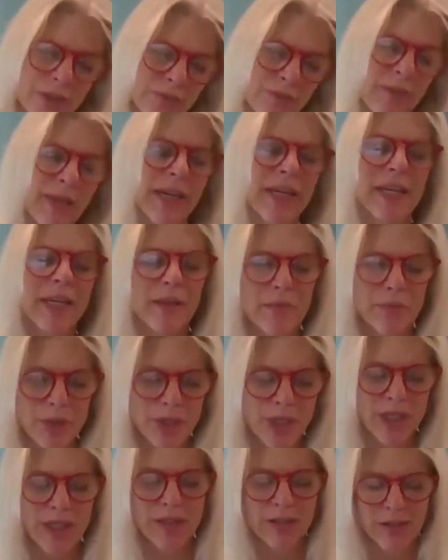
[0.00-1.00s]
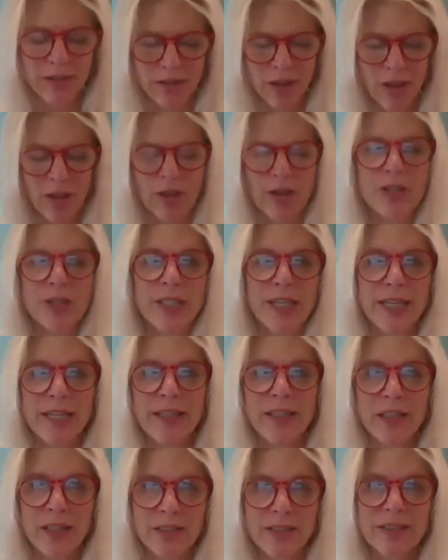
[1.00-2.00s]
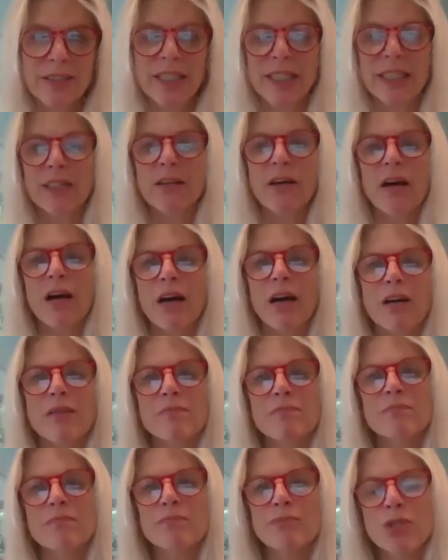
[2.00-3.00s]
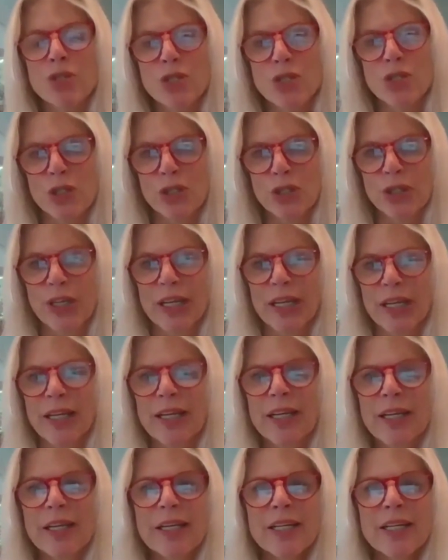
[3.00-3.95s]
Becky in particular, a longer diagnostic journey.